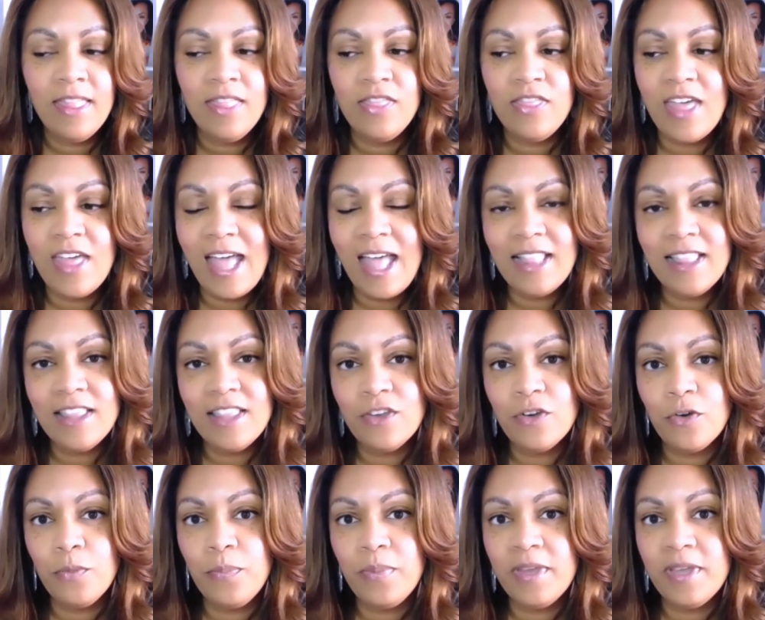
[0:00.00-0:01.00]
That
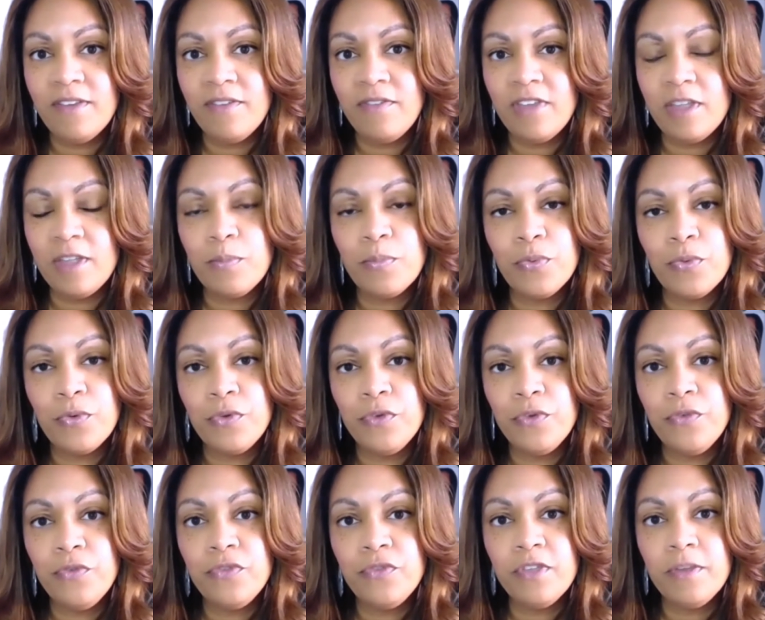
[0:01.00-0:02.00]
little pivot
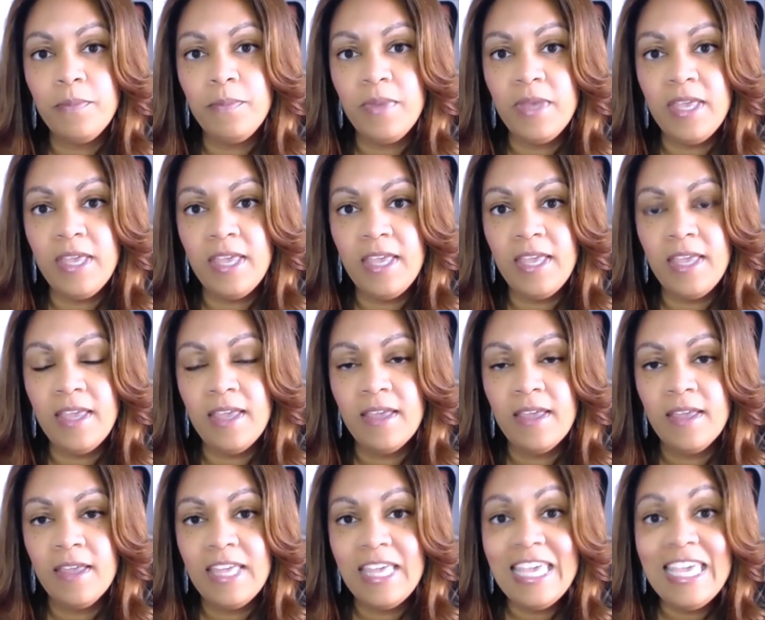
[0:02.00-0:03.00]
proved to be
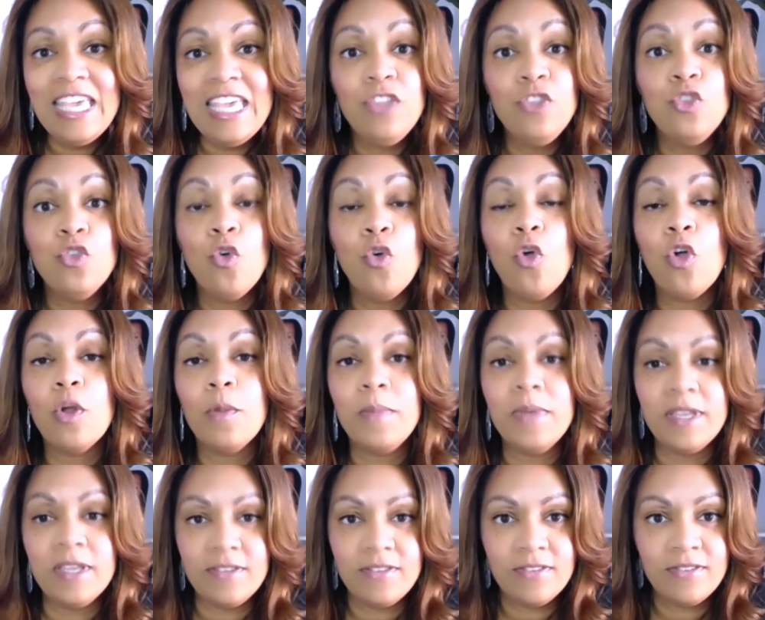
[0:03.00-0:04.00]

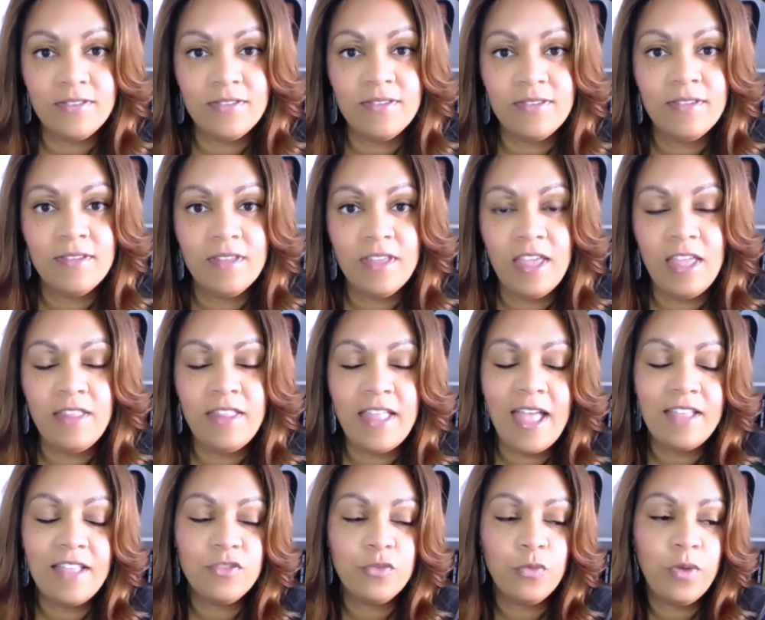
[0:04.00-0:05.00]
enormous and
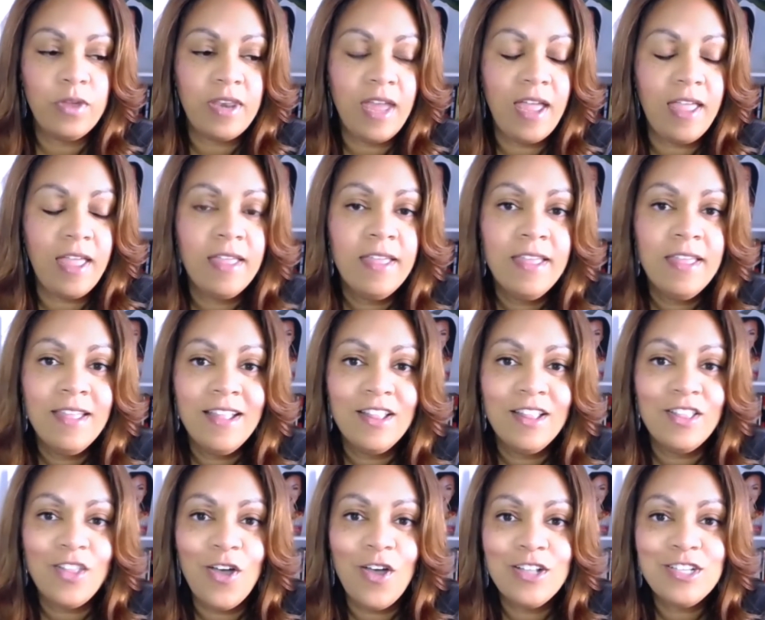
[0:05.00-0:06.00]
that's when I
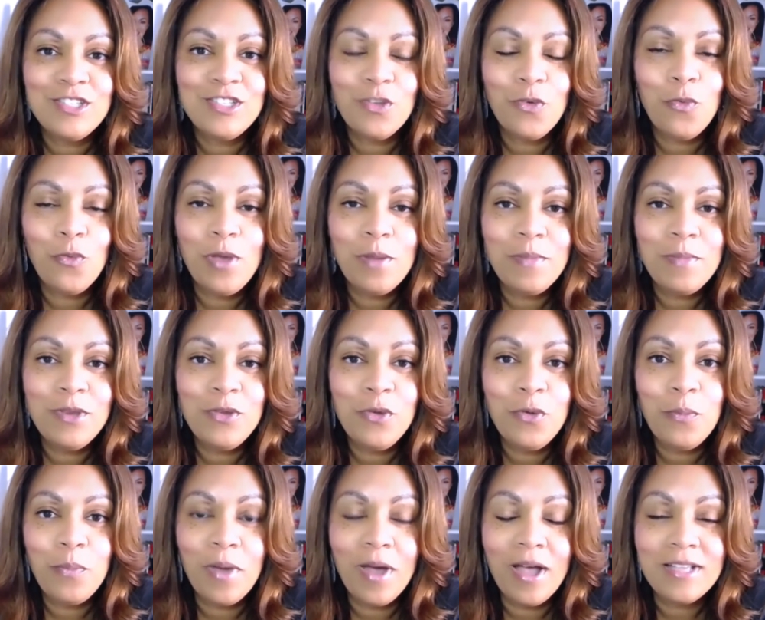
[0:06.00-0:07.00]
launched the Women Who
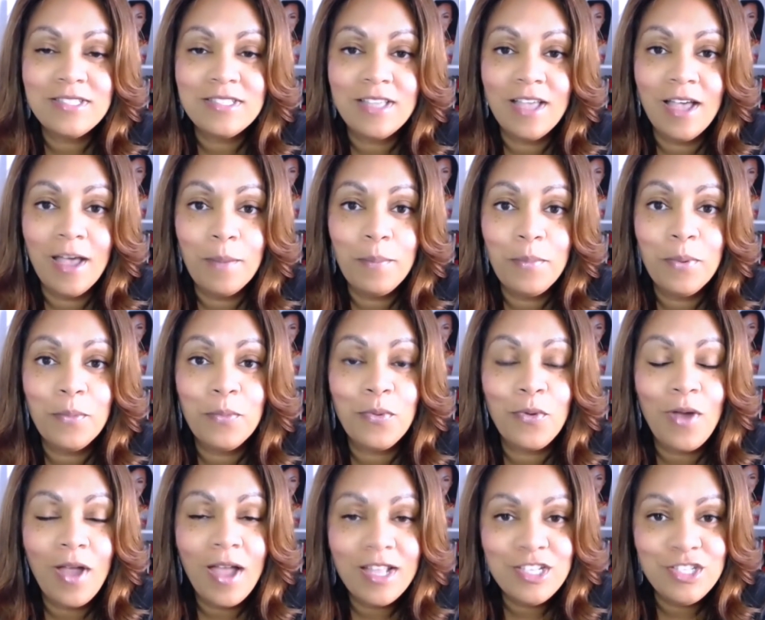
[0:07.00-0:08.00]
Boss Up
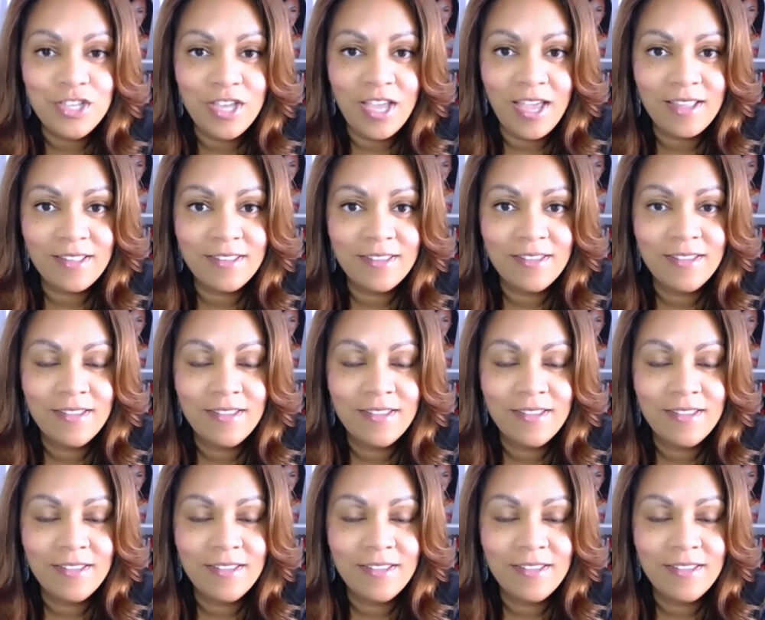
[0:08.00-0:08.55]
project.